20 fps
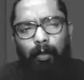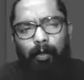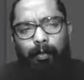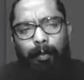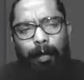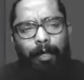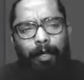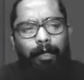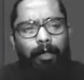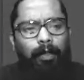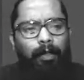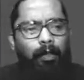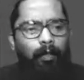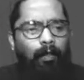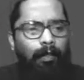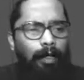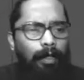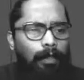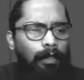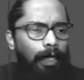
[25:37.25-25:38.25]
spiral tool,
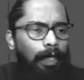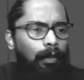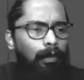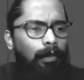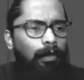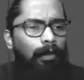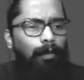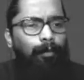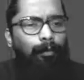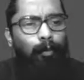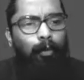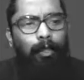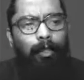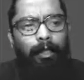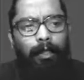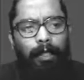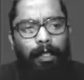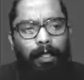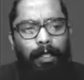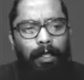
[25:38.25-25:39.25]
rectangular, polar
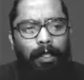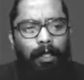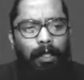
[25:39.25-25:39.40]
grid.